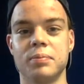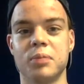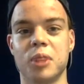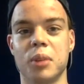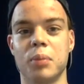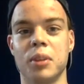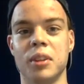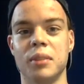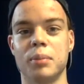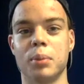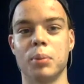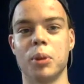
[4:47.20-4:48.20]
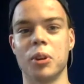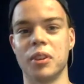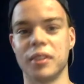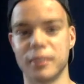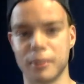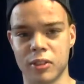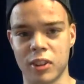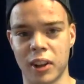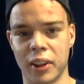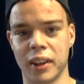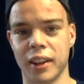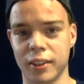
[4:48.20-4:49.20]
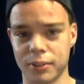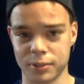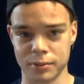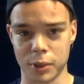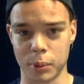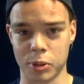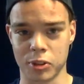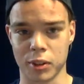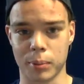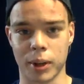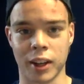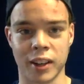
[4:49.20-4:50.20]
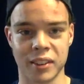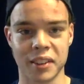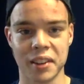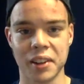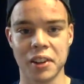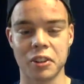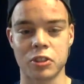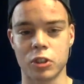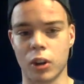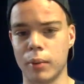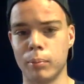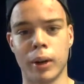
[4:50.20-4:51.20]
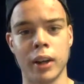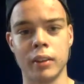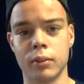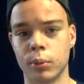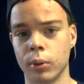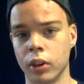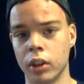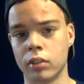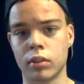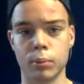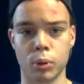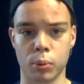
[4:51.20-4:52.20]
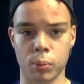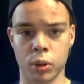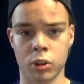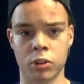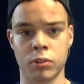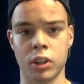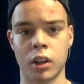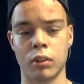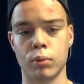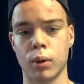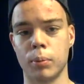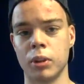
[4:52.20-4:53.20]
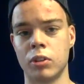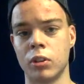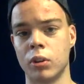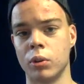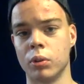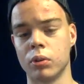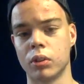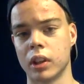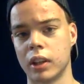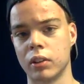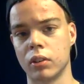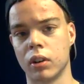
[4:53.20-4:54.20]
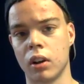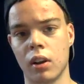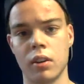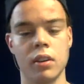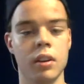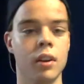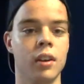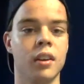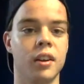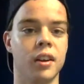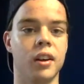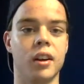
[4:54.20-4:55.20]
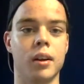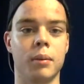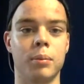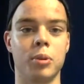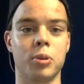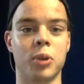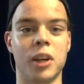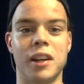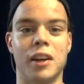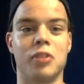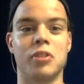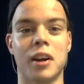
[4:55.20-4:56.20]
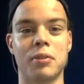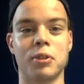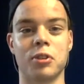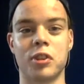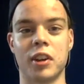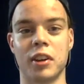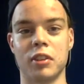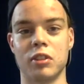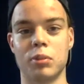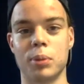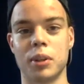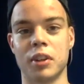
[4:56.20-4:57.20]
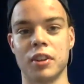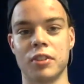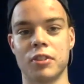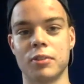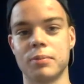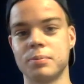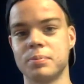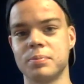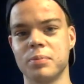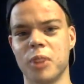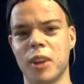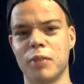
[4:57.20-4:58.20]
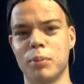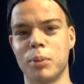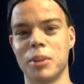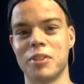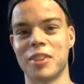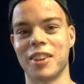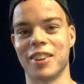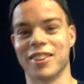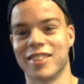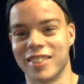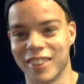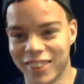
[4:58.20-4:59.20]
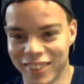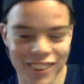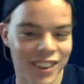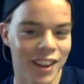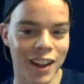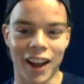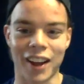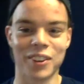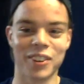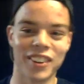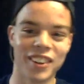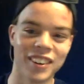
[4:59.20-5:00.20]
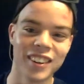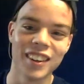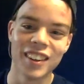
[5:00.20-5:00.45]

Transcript: going to be selling it if nobody's going to buy it. So I might release some more merch if you guys want me to later on. But right now it's not for sale just because there haven't been sales, so I don't know.